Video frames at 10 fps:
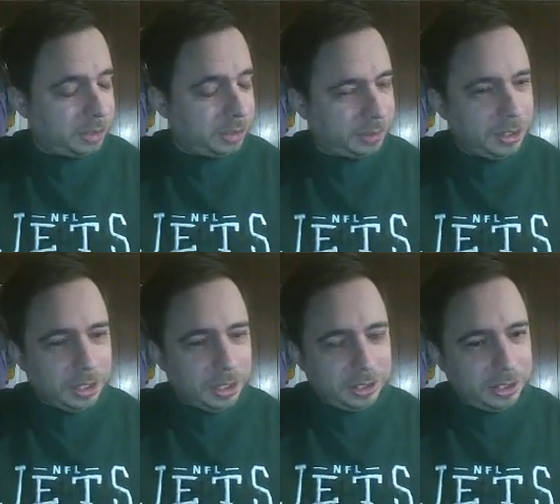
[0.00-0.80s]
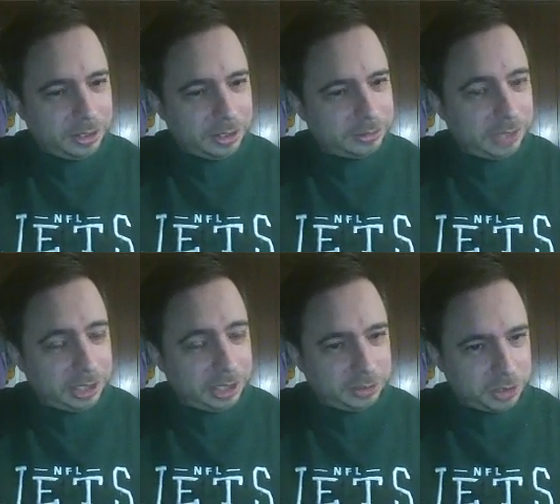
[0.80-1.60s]
champion, the uh,
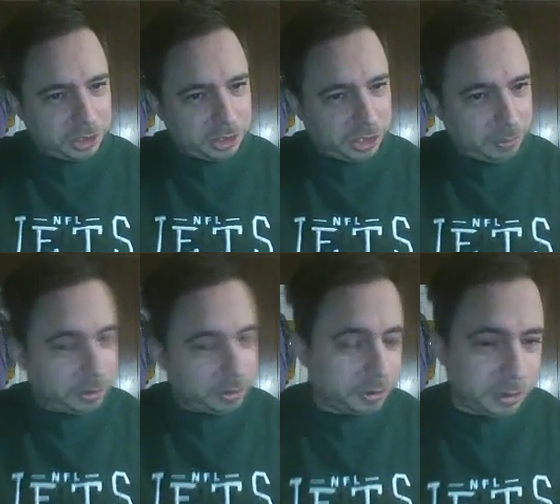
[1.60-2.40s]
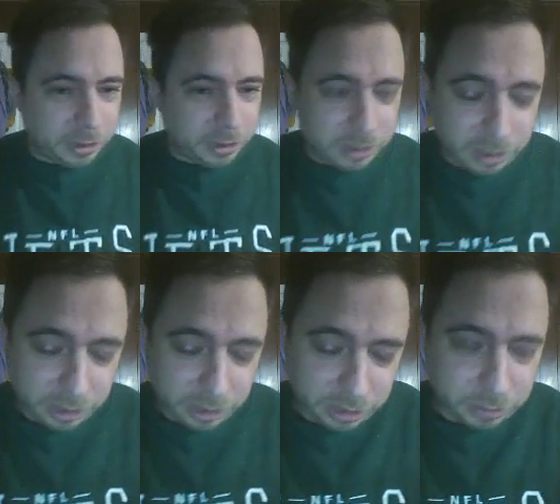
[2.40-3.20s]
X Division champion
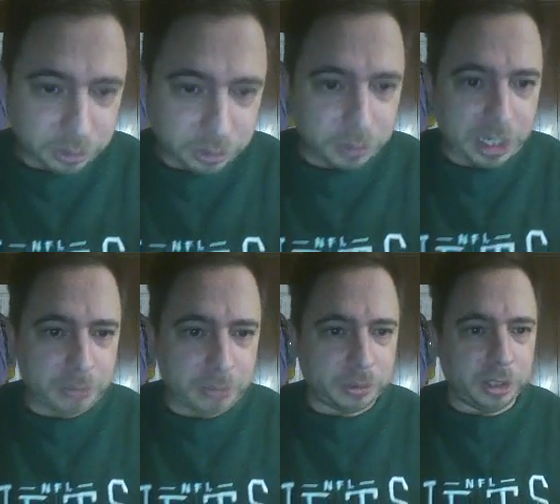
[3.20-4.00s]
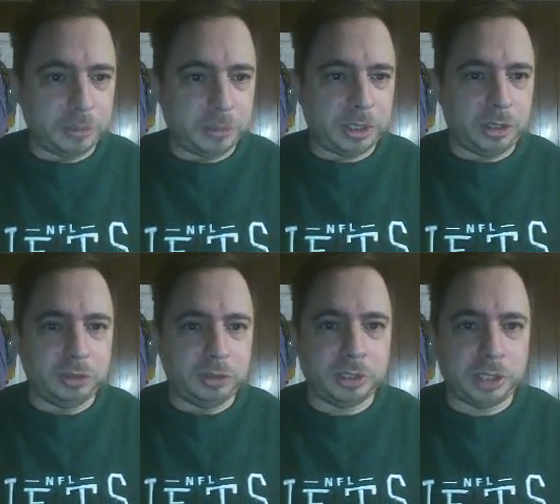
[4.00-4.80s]
and uh, we'll see what happens with him
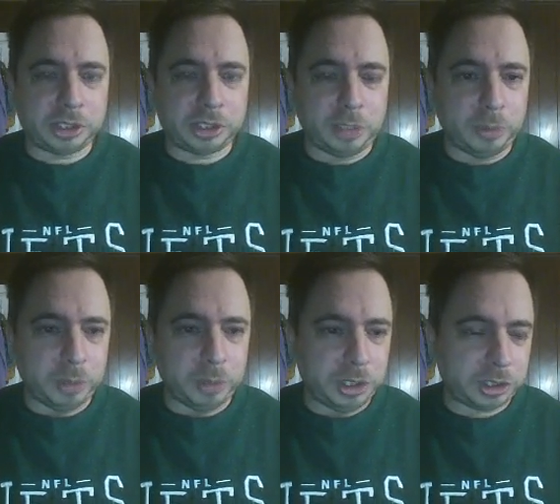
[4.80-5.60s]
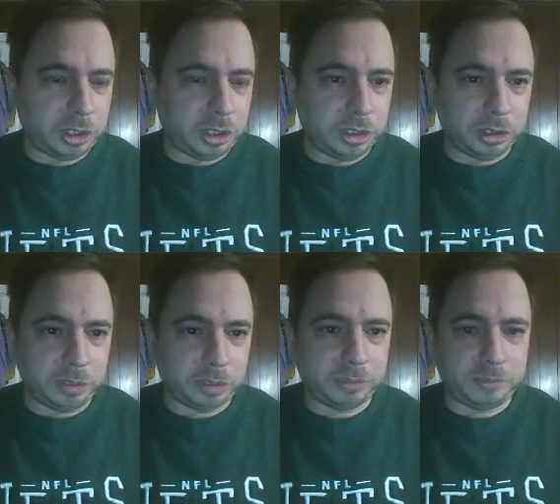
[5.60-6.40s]
over the next couple of weeks on
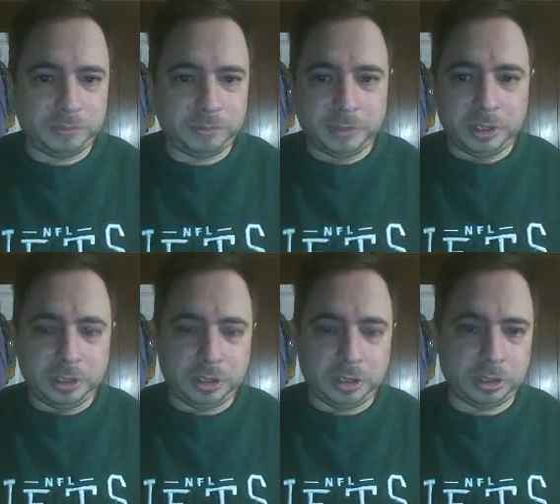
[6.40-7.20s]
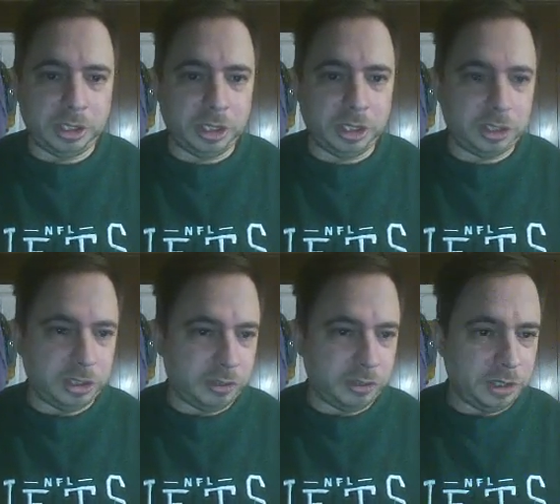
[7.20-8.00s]
uh, uh, TNA
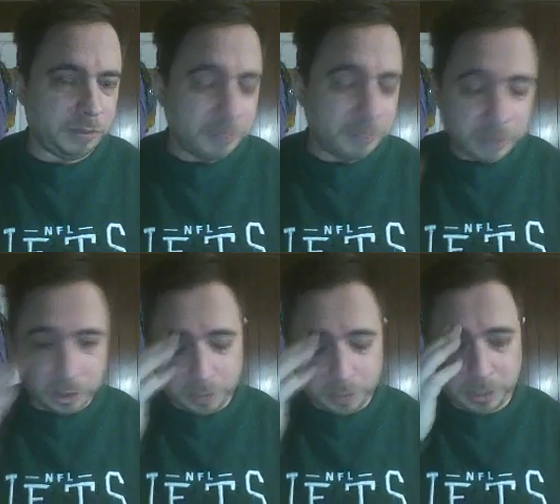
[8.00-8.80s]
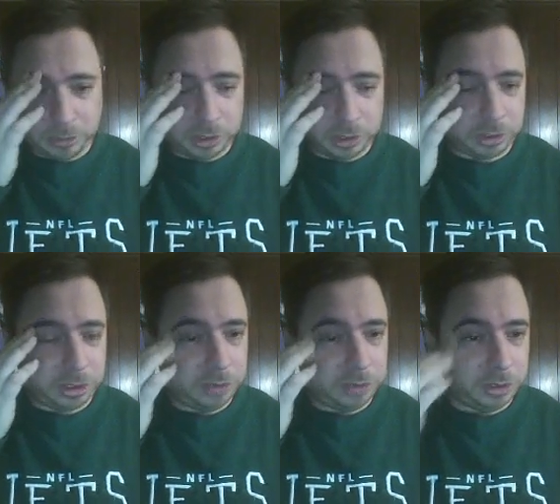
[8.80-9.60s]
TV, Impact
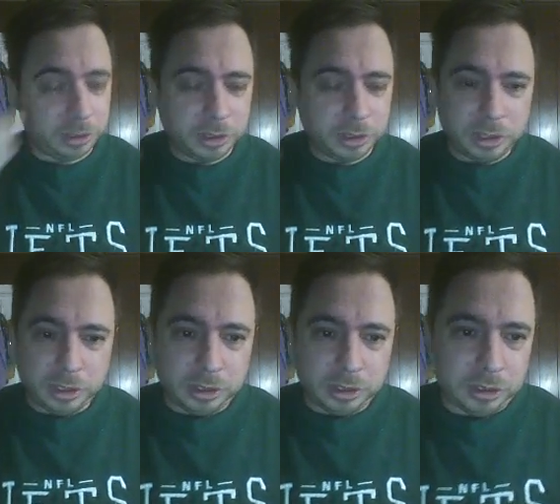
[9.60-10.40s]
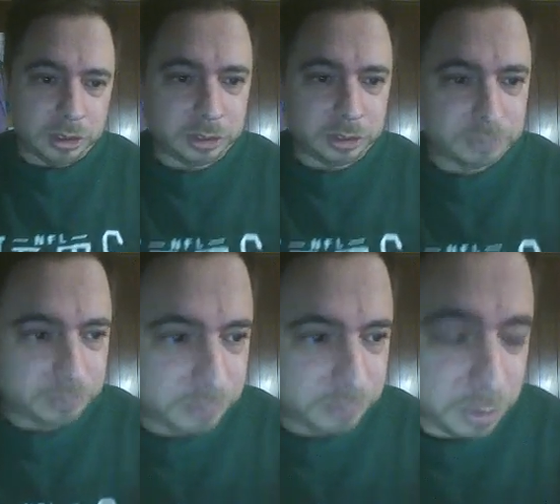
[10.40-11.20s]
Wrestling TV. Uh,
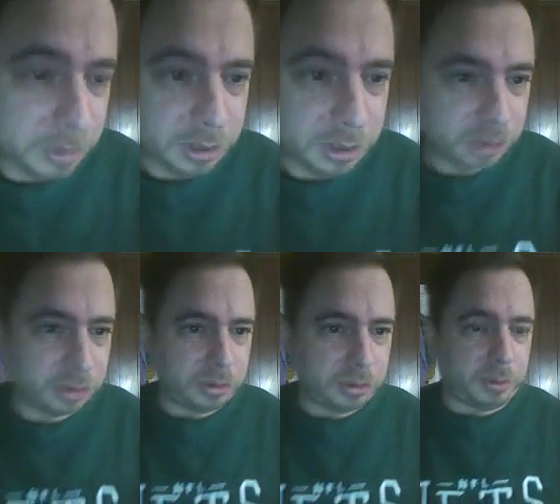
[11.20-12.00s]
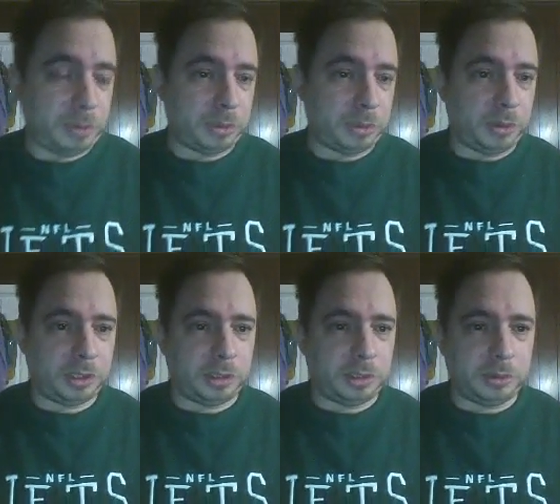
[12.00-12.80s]
probably this, probably tomorrow
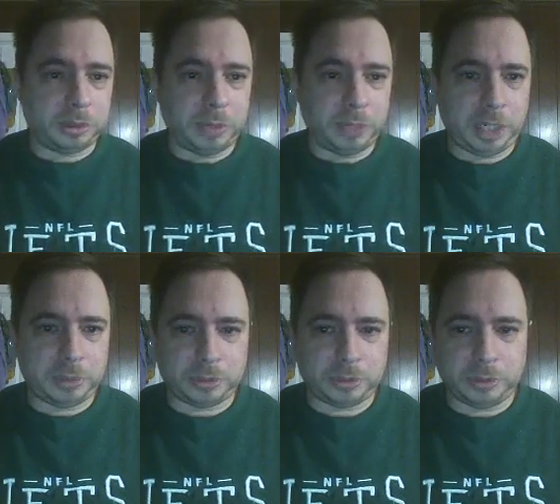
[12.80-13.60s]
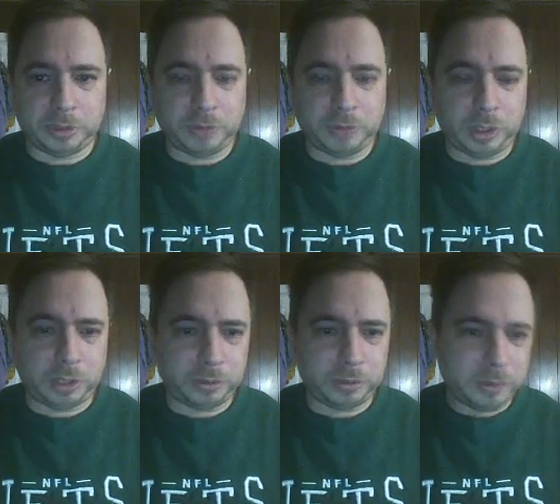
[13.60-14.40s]
night. We'll see what happens with the
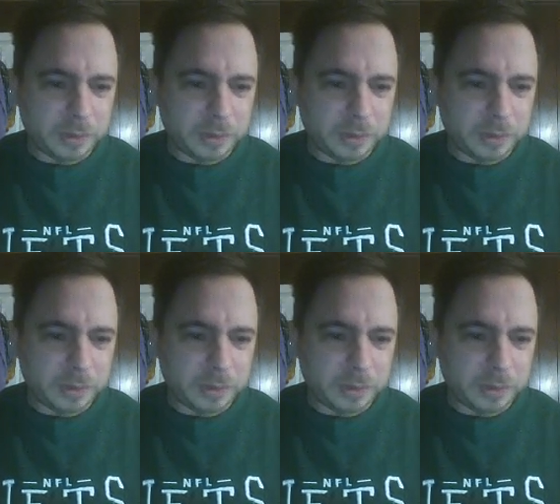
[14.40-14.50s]
fallout.